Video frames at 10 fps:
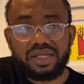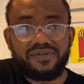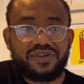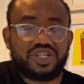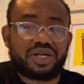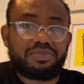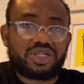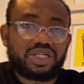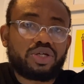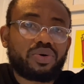The Finnish embassy
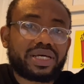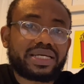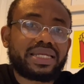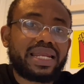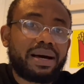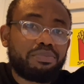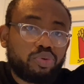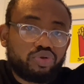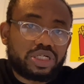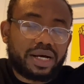is located in
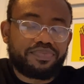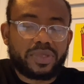Abuja.